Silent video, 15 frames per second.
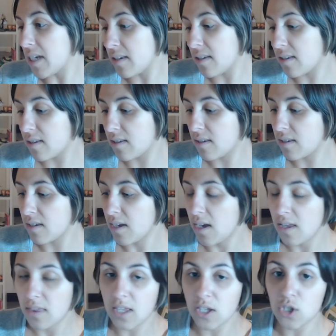lists
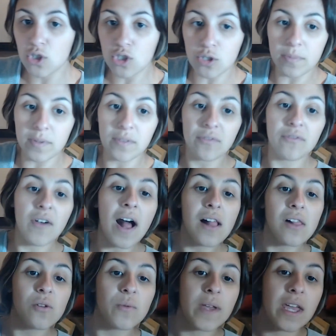that you should be
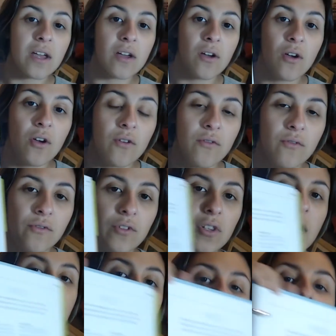following
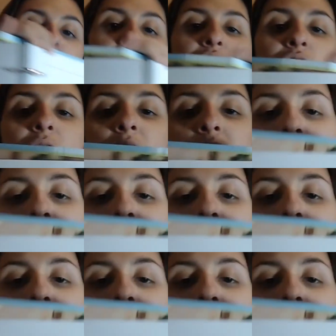for like each